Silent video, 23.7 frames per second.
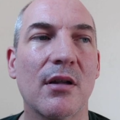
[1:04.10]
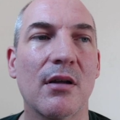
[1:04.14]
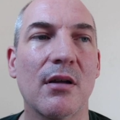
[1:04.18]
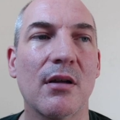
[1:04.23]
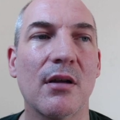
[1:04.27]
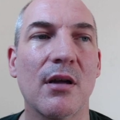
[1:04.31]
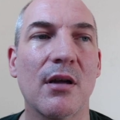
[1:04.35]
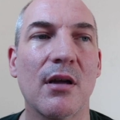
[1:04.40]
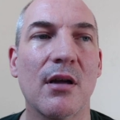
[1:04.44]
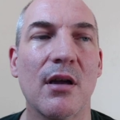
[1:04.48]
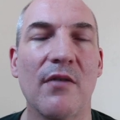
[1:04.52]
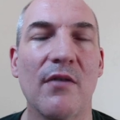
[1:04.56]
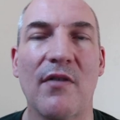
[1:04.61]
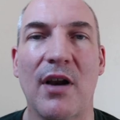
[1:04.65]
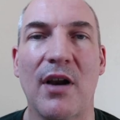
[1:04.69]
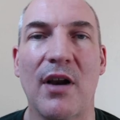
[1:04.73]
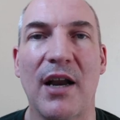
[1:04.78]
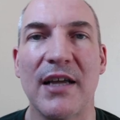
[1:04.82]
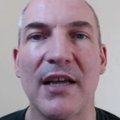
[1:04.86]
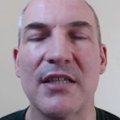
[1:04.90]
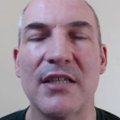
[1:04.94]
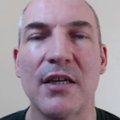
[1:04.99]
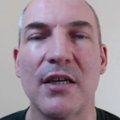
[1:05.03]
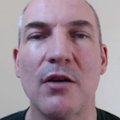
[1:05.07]
kind of
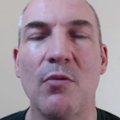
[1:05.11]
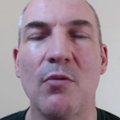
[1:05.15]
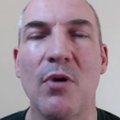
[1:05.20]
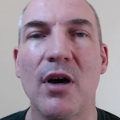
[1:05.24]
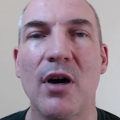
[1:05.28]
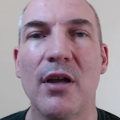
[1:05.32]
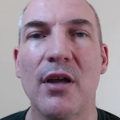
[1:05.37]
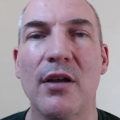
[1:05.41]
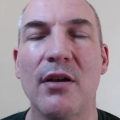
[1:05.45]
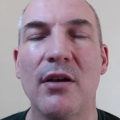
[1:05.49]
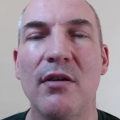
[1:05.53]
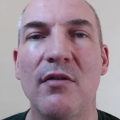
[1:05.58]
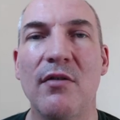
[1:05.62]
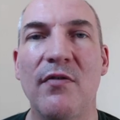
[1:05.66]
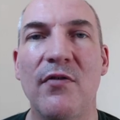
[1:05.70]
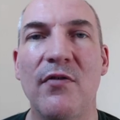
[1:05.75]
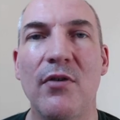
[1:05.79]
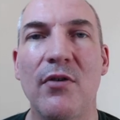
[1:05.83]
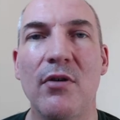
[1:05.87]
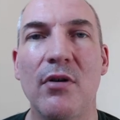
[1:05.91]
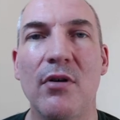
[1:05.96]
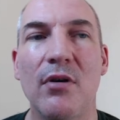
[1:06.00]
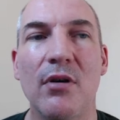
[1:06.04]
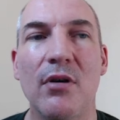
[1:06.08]
classic one
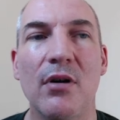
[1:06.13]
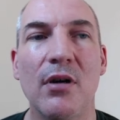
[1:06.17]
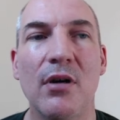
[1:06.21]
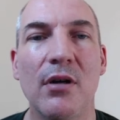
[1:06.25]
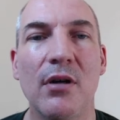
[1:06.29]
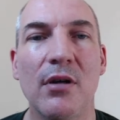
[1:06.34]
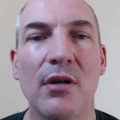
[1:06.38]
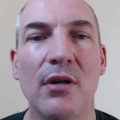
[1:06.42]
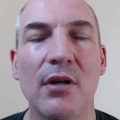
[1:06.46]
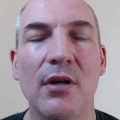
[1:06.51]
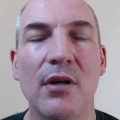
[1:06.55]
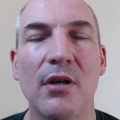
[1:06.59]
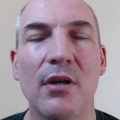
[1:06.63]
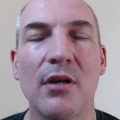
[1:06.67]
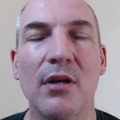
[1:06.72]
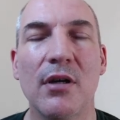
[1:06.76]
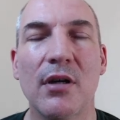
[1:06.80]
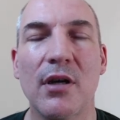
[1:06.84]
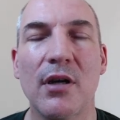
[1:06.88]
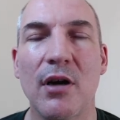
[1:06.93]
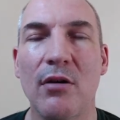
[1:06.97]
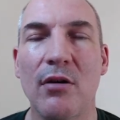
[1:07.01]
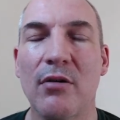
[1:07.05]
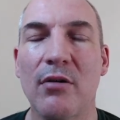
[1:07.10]
for
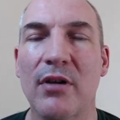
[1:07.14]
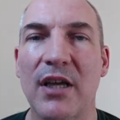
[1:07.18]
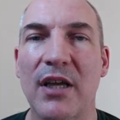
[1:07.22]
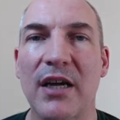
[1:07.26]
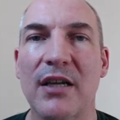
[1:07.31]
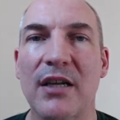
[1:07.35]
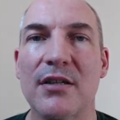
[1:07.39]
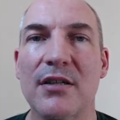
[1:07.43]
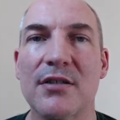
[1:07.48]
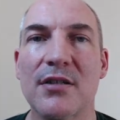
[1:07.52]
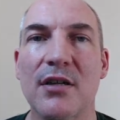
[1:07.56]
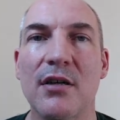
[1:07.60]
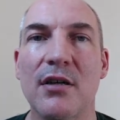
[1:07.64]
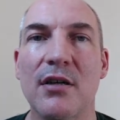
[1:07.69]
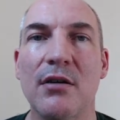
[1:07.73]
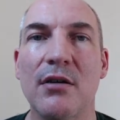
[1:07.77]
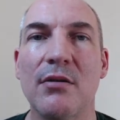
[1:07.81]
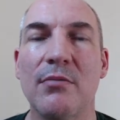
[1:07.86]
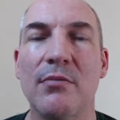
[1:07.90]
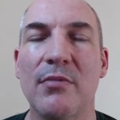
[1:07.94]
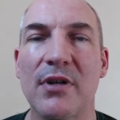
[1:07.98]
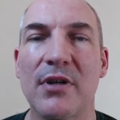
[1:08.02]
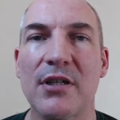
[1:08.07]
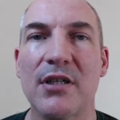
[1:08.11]
colon cancer,
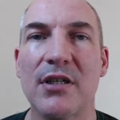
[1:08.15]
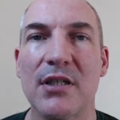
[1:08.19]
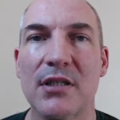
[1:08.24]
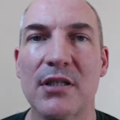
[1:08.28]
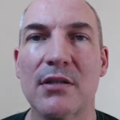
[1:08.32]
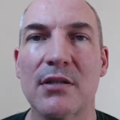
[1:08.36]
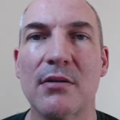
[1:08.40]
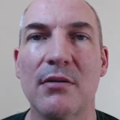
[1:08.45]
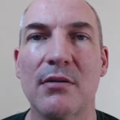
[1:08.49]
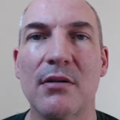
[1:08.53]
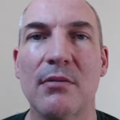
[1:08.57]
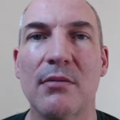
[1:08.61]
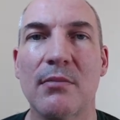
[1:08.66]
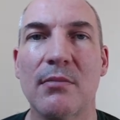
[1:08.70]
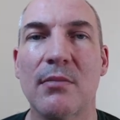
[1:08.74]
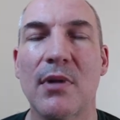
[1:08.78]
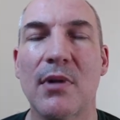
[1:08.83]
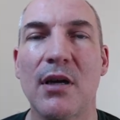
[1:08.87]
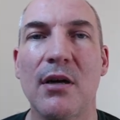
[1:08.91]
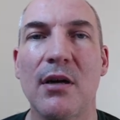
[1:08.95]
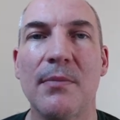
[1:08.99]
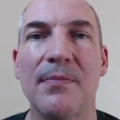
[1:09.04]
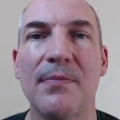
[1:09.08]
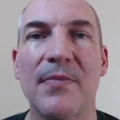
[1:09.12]
which is
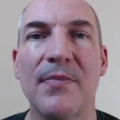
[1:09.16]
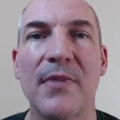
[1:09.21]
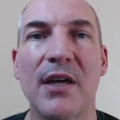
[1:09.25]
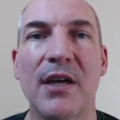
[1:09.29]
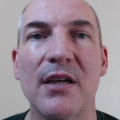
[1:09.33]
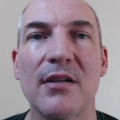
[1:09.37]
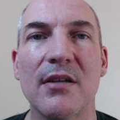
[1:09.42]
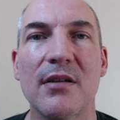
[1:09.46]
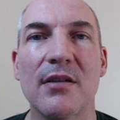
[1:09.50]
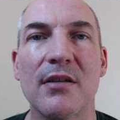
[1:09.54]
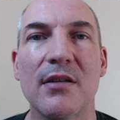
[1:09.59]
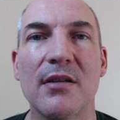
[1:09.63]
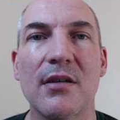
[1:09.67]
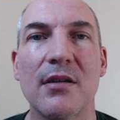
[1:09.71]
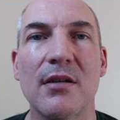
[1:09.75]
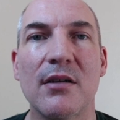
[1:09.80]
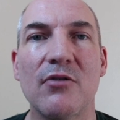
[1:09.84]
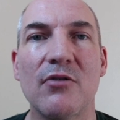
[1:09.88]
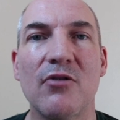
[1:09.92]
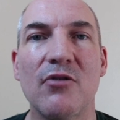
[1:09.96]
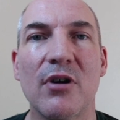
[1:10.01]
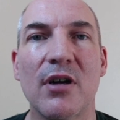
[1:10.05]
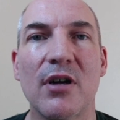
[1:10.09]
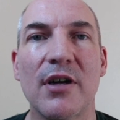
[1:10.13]
that
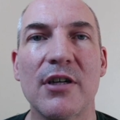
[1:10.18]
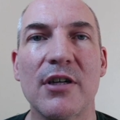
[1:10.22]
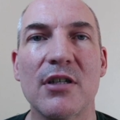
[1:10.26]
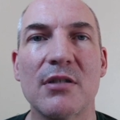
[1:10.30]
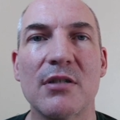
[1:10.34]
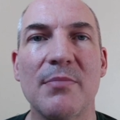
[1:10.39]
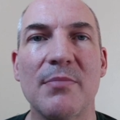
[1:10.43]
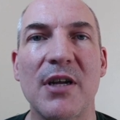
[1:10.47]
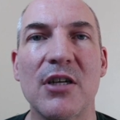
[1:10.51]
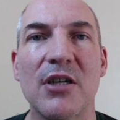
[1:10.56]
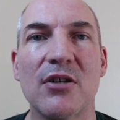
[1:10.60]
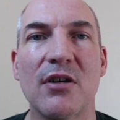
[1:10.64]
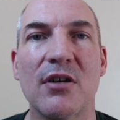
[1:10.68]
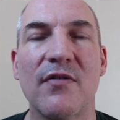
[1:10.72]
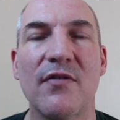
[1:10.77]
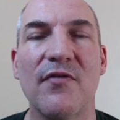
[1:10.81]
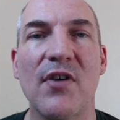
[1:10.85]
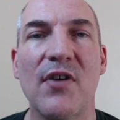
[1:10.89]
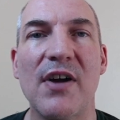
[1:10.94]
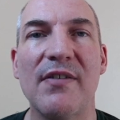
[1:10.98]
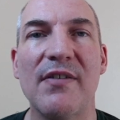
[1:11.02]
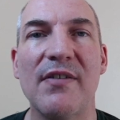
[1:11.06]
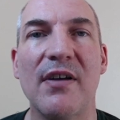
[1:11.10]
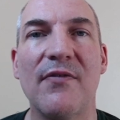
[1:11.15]
drug I just mentioned,
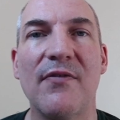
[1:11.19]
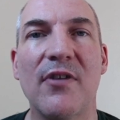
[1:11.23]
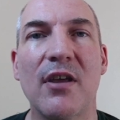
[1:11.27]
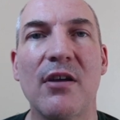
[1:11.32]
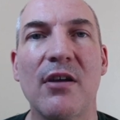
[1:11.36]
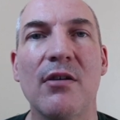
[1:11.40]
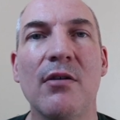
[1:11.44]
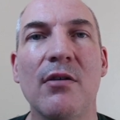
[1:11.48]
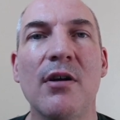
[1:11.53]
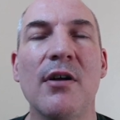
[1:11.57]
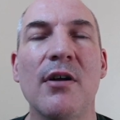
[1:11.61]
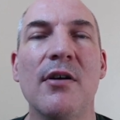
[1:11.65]
5-FU,